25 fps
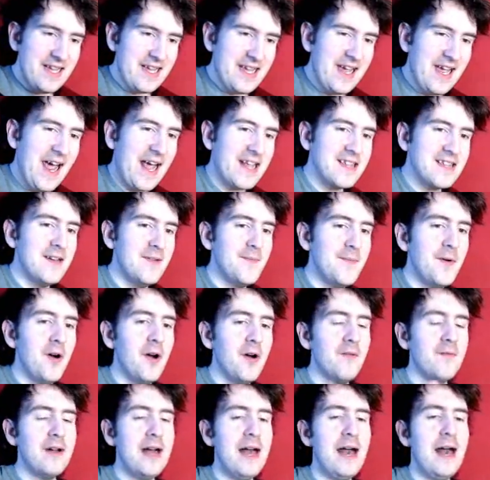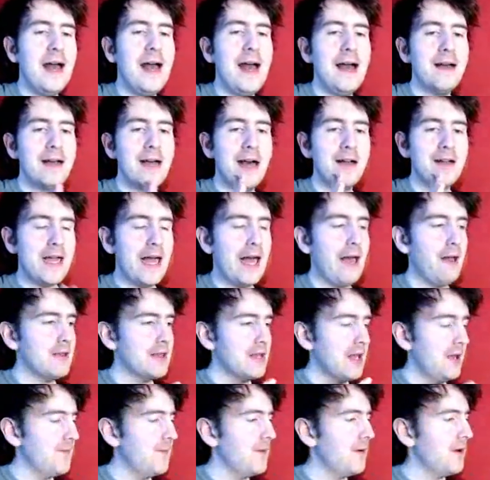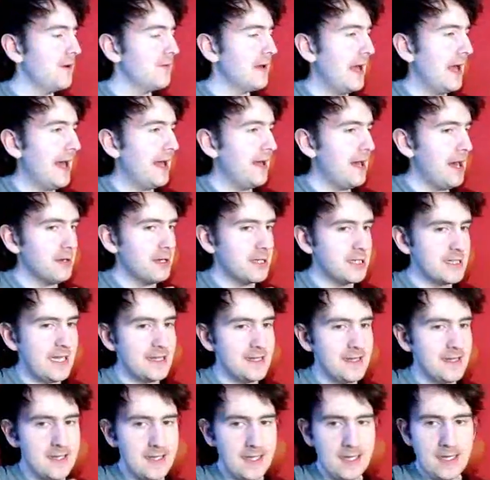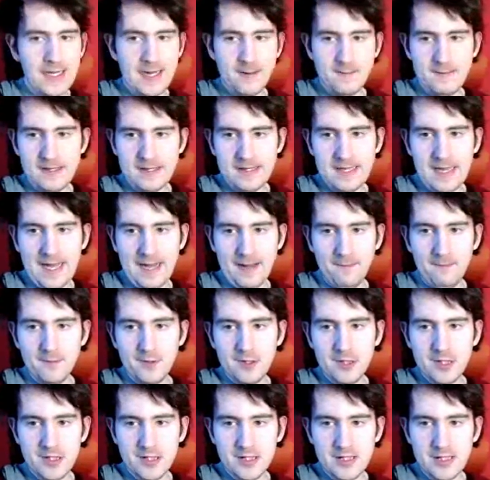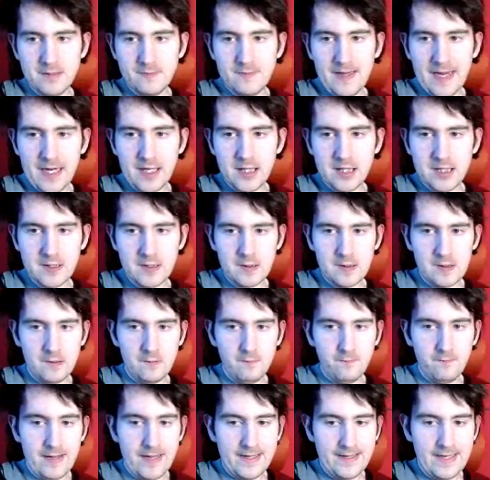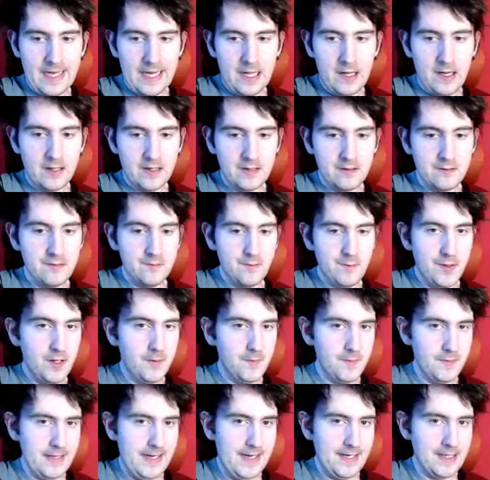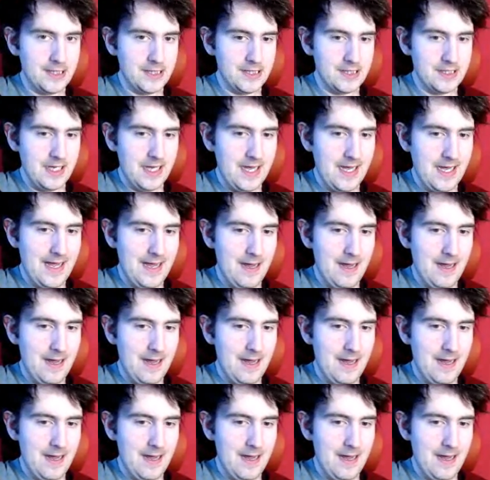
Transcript: Yeah, so I thought, right, I'll check the timestamp just to make sure when the article's published,